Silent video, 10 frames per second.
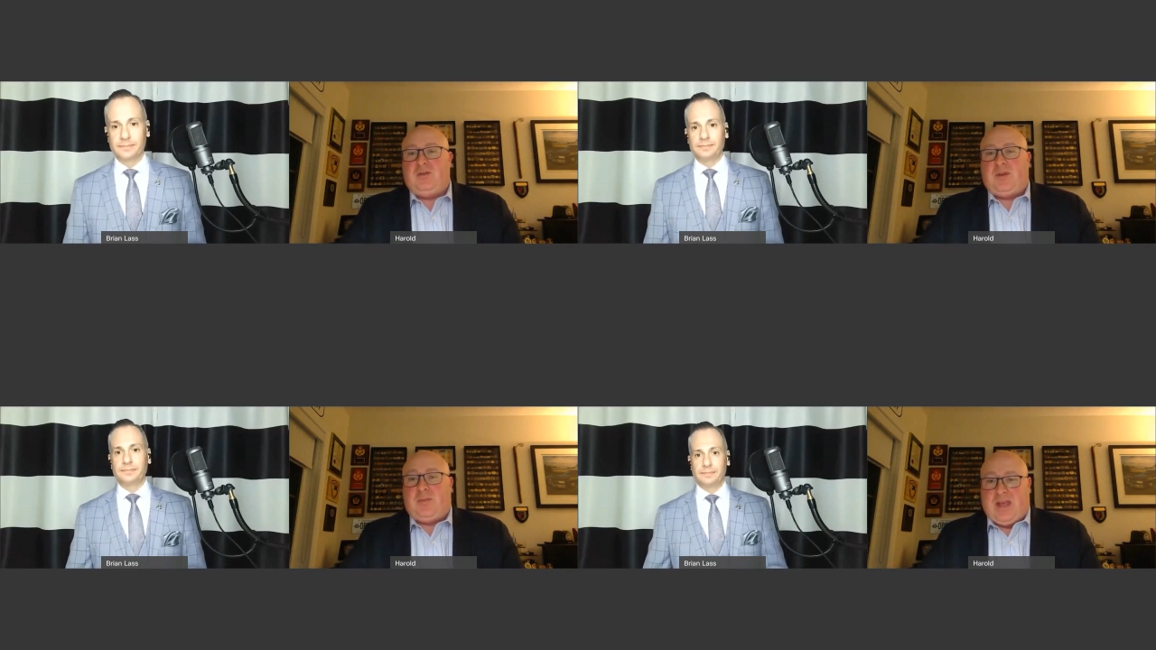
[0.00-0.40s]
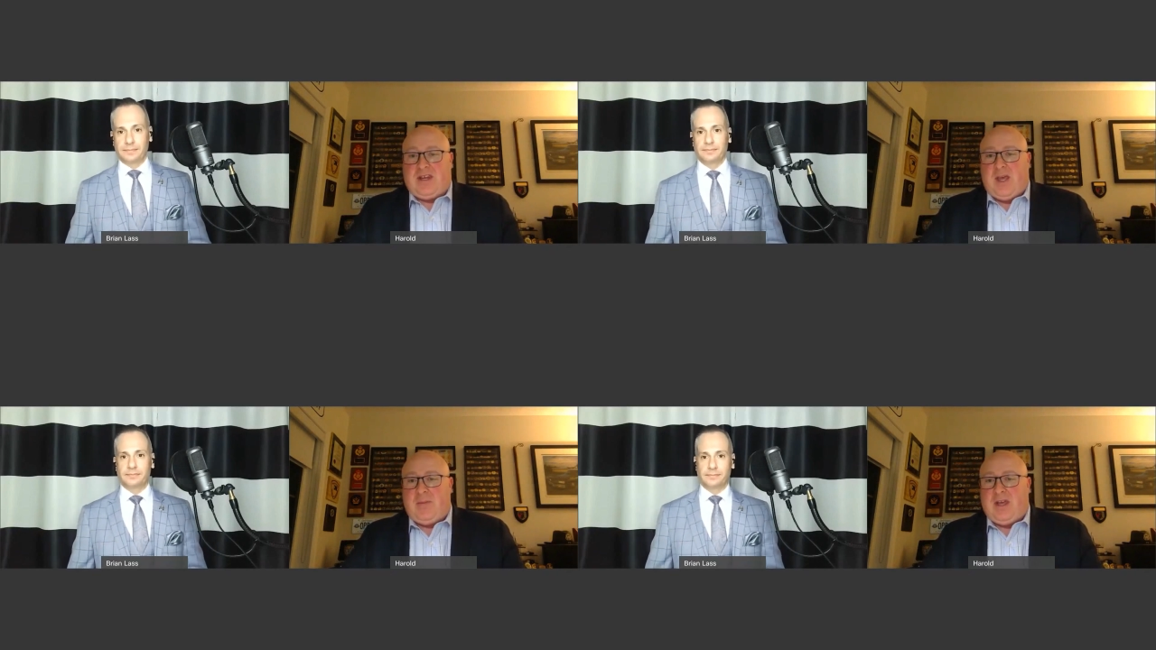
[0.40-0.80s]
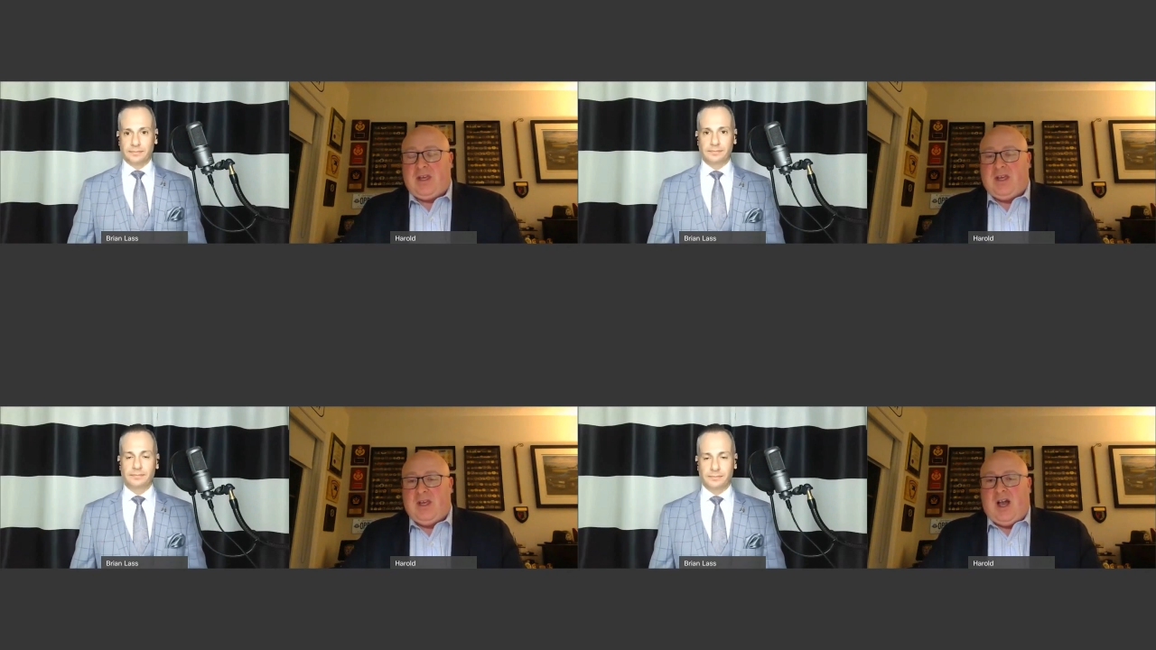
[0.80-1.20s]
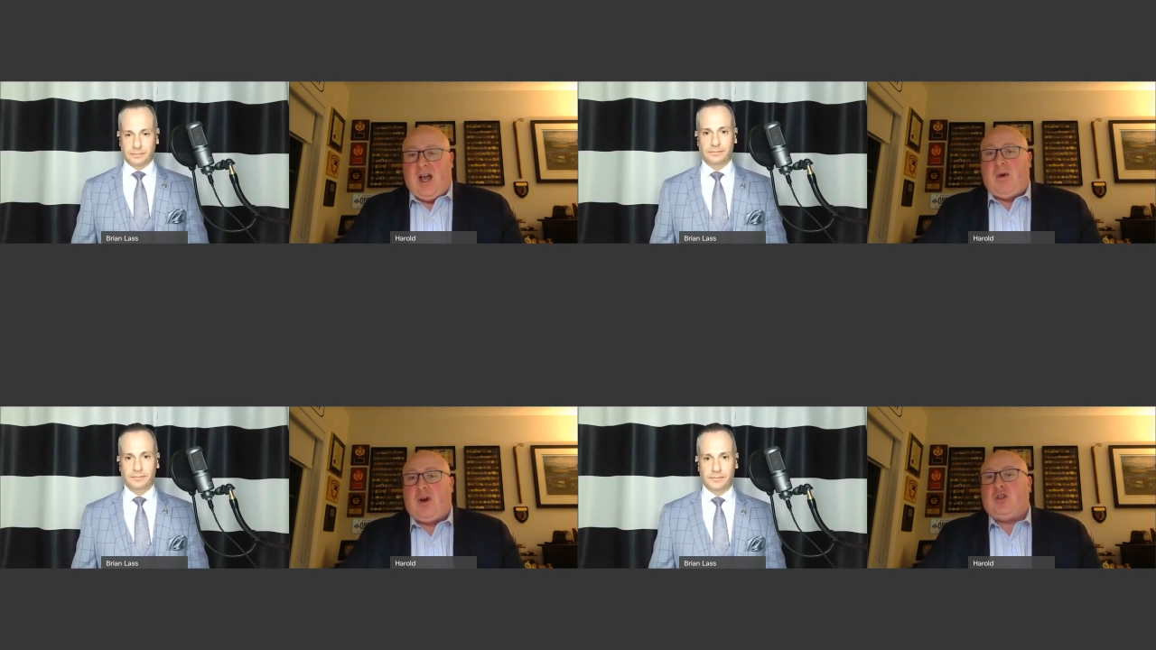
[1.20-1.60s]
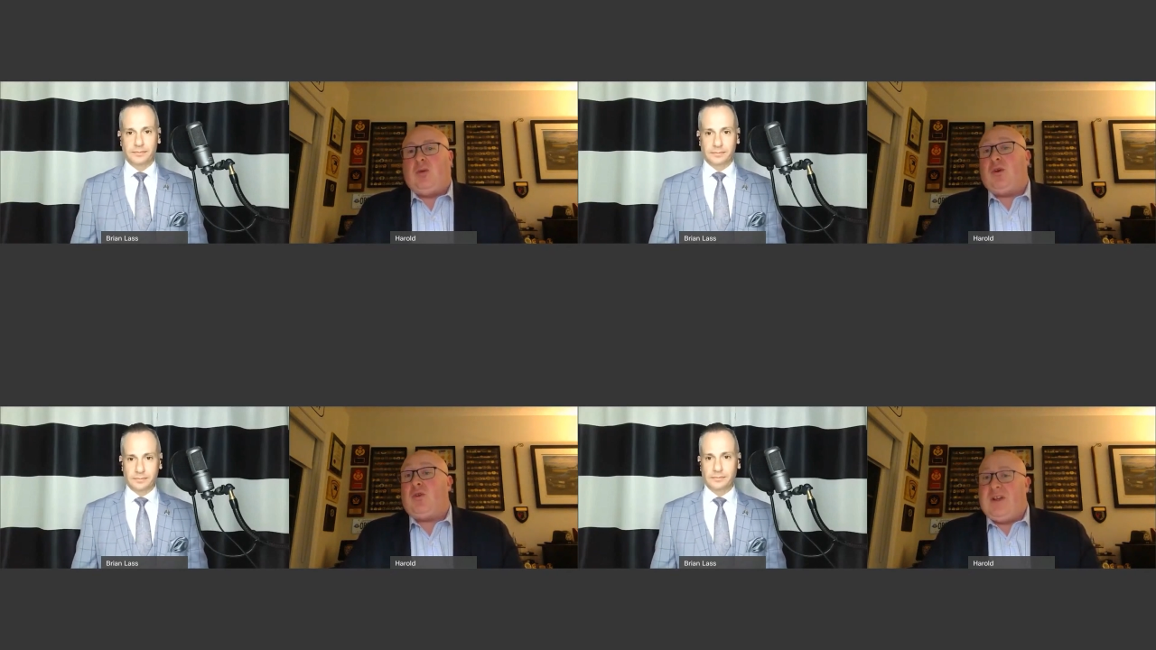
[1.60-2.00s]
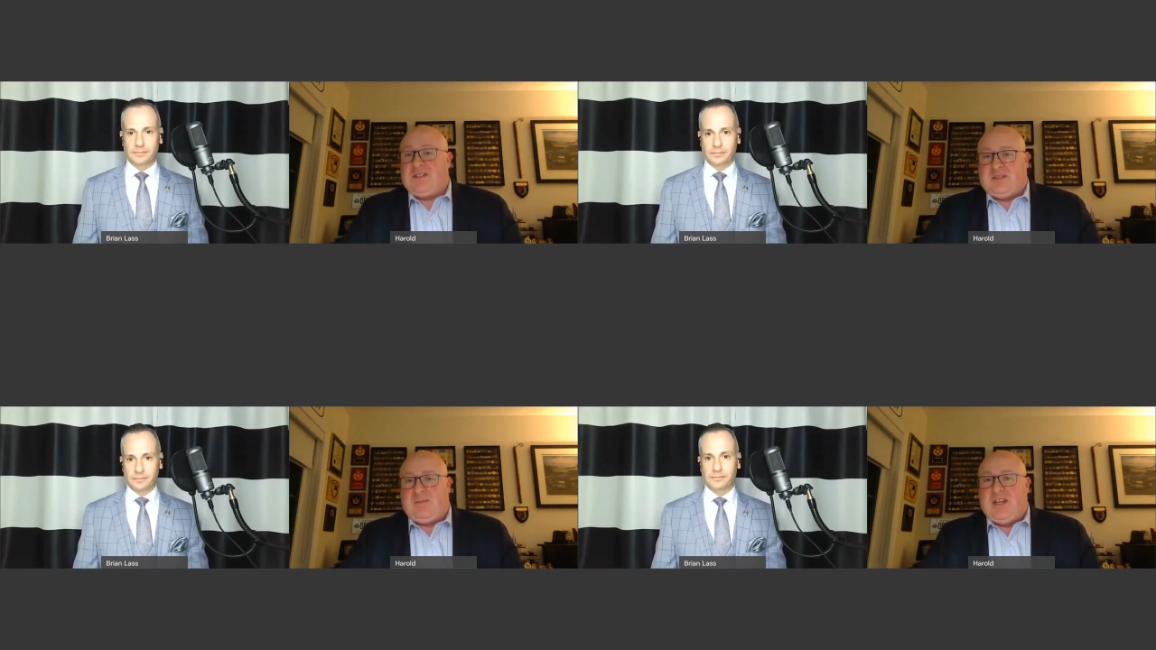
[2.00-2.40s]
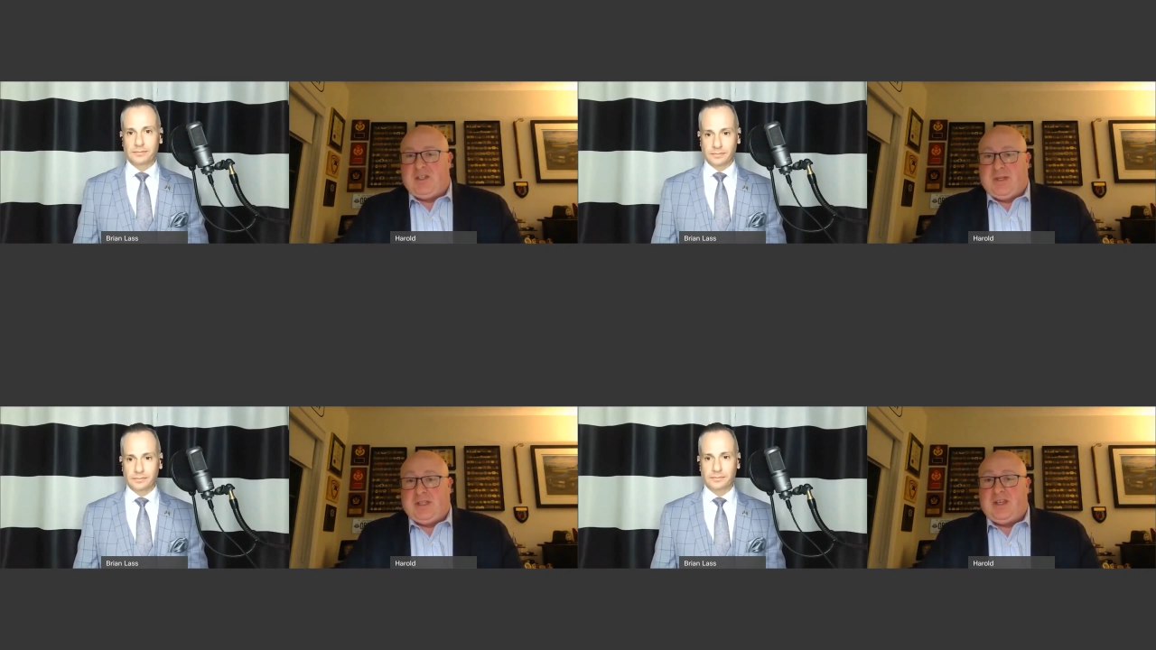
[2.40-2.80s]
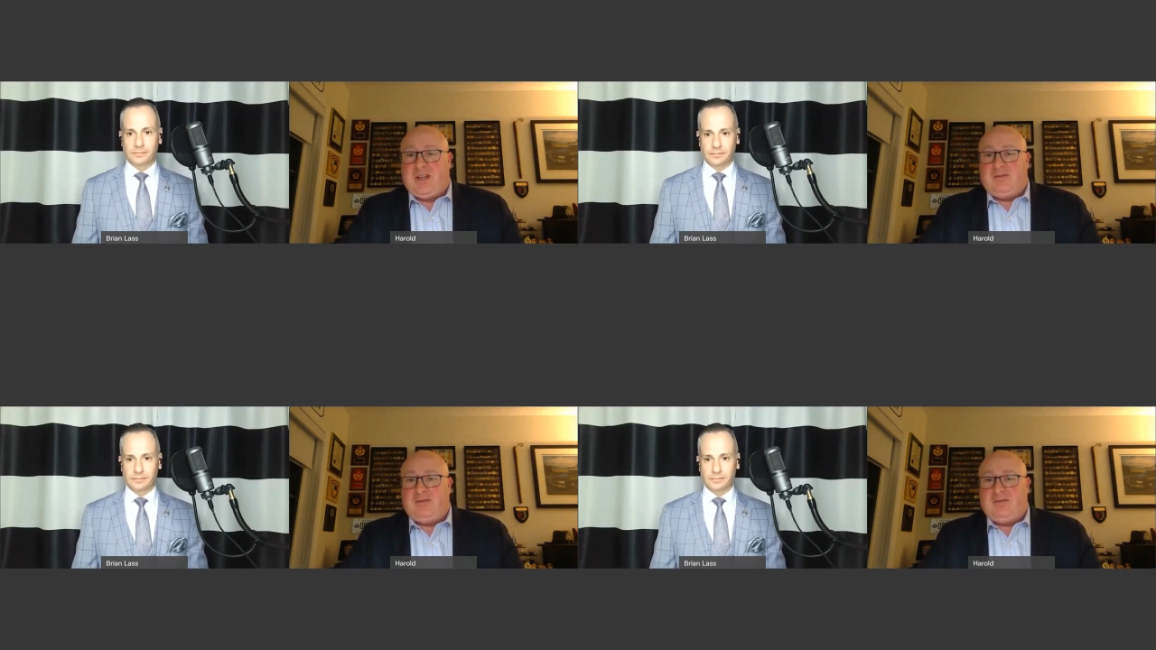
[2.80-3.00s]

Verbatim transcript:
Speaker 1: the pandemic, I'm our global crisis management lead.